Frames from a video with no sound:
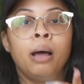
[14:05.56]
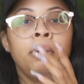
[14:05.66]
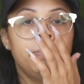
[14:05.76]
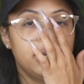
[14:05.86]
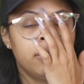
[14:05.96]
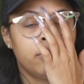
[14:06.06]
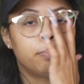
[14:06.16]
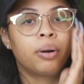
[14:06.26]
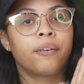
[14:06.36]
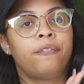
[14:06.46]
I'm a bit of a
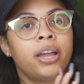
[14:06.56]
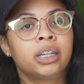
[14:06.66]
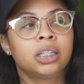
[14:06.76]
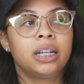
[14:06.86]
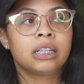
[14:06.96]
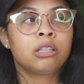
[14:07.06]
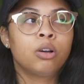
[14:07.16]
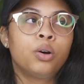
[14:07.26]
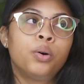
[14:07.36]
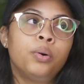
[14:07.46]
perfectionist,
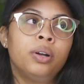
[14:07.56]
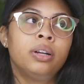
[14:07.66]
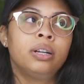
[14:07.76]
so